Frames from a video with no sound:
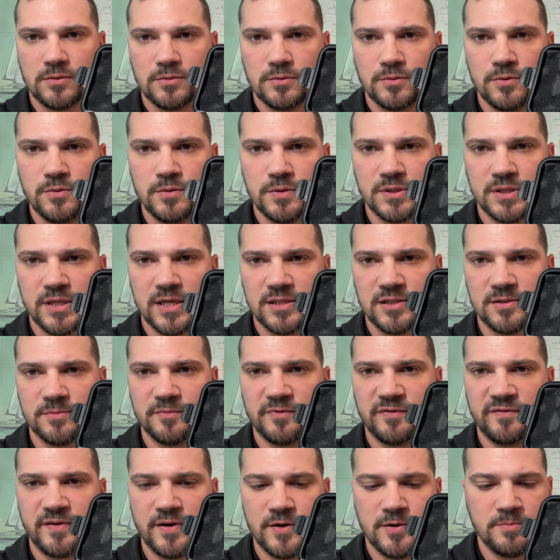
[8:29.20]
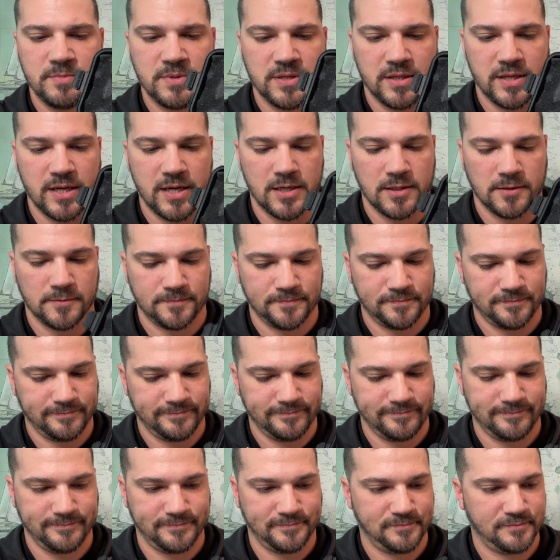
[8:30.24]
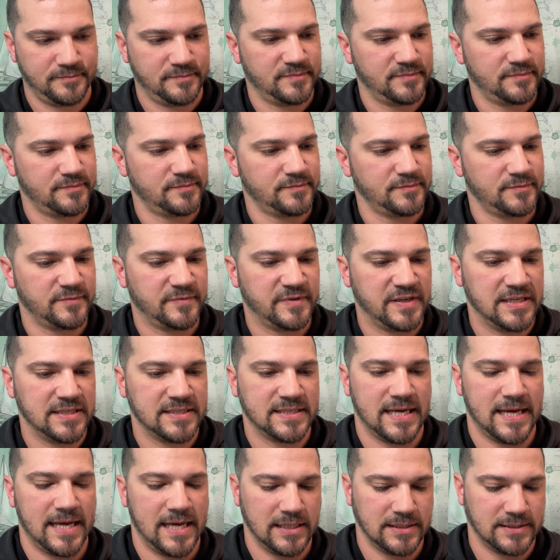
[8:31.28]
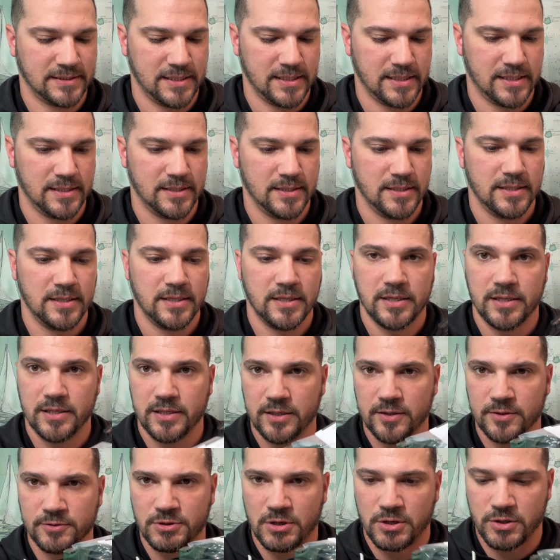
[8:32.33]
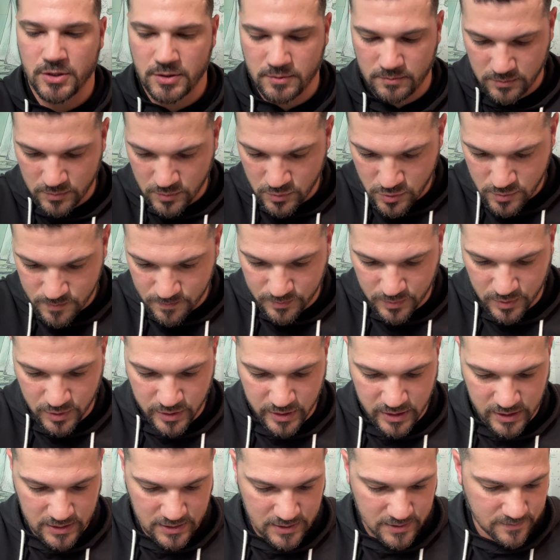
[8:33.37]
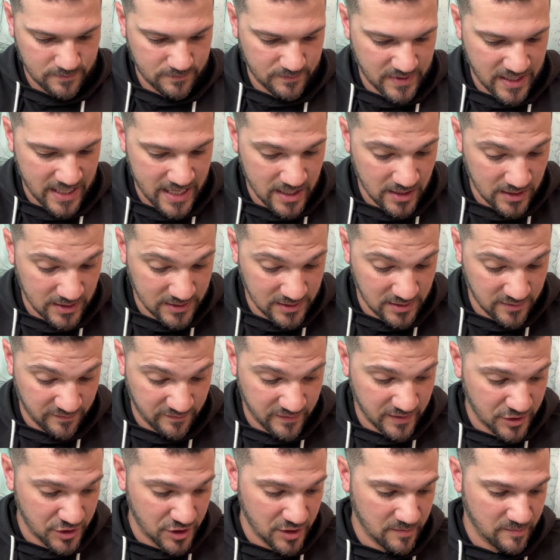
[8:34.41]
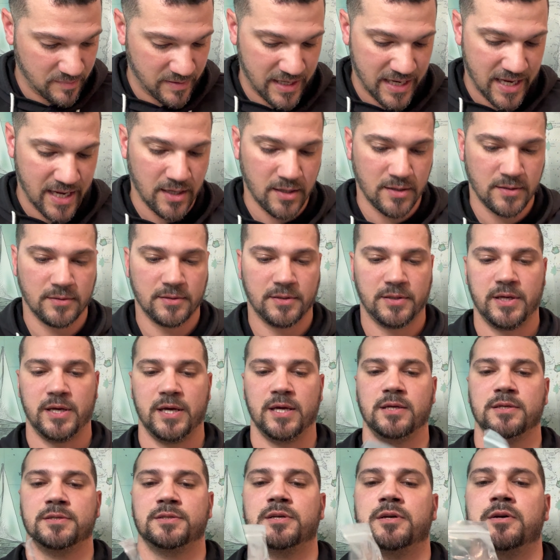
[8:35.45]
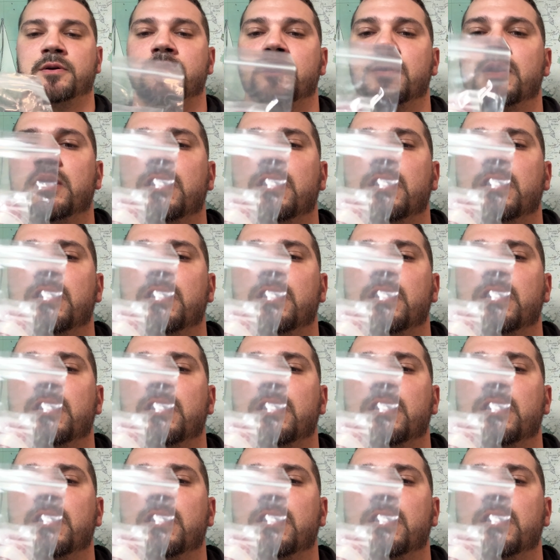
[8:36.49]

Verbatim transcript: Ooh, it's got some foam in there. Fantastic. Here's all the oop, goodies. That is the fishing pack. Okay, so